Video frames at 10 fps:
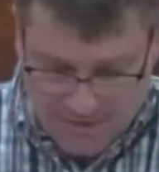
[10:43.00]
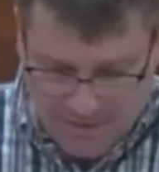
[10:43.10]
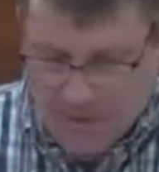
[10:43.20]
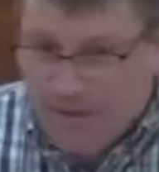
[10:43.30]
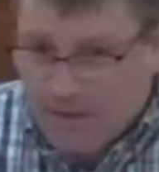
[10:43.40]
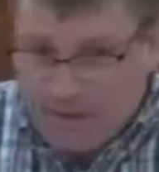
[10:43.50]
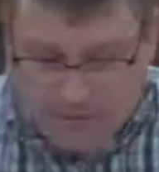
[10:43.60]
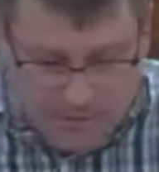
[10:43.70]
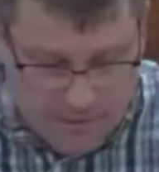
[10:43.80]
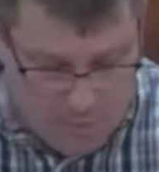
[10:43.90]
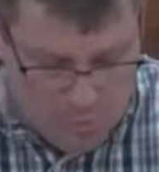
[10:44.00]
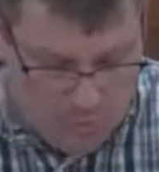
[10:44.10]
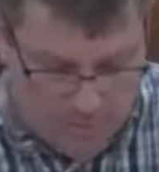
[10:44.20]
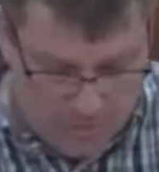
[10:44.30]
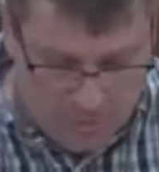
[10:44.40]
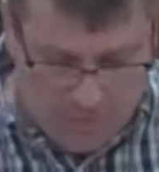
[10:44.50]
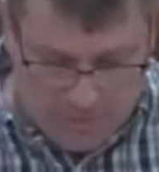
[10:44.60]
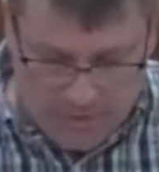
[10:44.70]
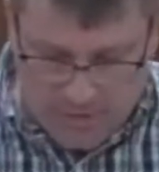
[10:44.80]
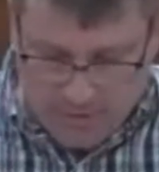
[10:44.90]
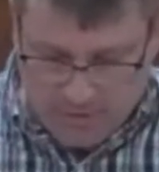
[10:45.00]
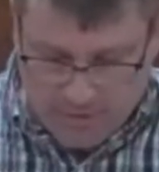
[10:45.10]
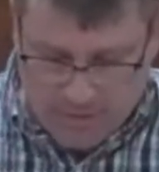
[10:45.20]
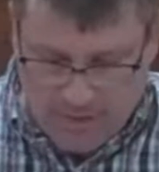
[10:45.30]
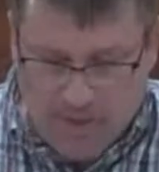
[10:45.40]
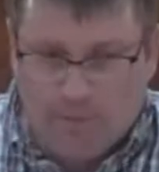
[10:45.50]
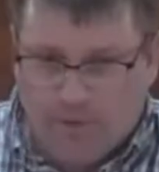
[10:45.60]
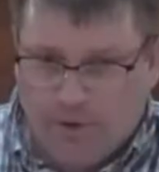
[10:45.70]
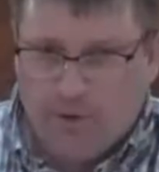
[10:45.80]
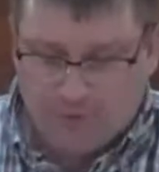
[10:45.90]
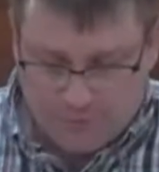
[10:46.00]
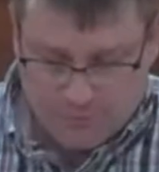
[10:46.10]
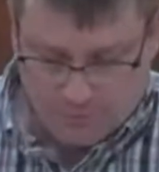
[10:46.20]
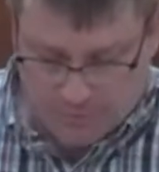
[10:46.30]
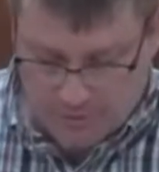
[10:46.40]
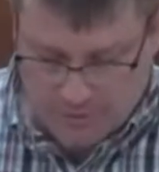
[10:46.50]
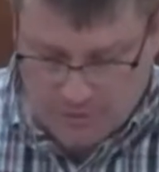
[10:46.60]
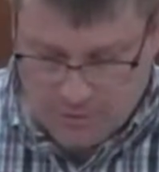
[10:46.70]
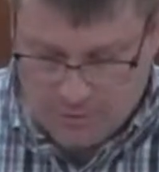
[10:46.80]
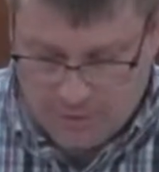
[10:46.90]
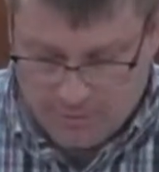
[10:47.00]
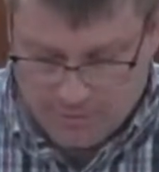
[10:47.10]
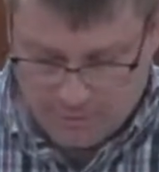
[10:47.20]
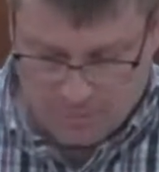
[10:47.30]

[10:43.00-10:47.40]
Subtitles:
I'd like to take a moment to thank all of our collaborators for the continued effort